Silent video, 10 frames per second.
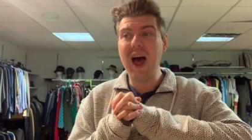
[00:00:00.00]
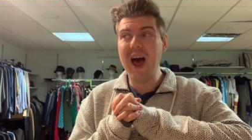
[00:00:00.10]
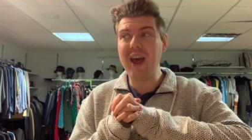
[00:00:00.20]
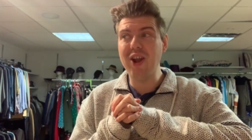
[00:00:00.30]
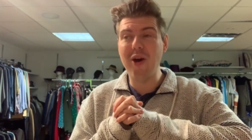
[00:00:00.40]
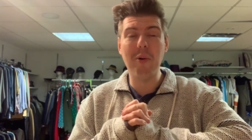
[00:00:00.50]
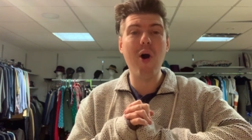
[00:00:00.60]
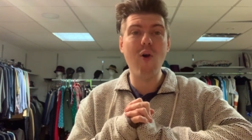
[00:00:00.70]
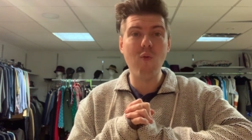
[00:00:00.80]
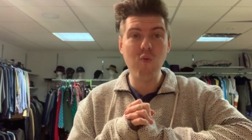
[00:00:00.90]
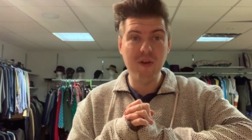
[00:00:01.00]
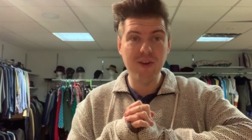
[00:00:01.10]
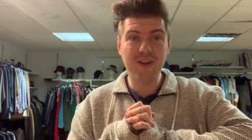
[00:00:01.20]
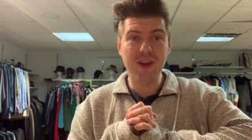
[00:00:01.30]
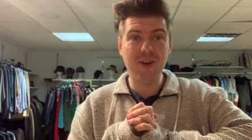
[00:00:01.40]
I know,
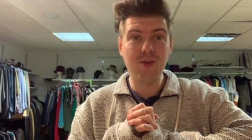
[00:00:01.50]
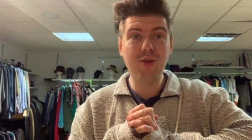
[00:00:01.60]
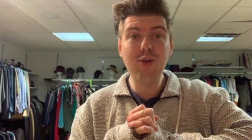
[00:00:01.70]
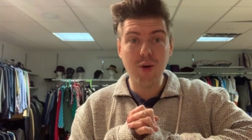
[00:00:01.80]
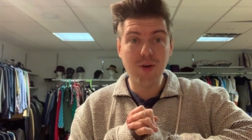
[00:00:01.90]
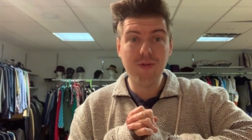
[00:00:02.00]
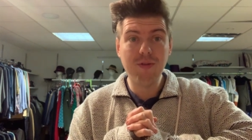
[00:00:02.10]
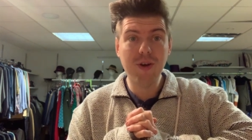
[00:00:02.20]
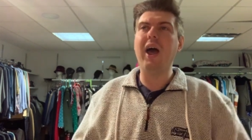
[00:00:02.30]
riveting stuff.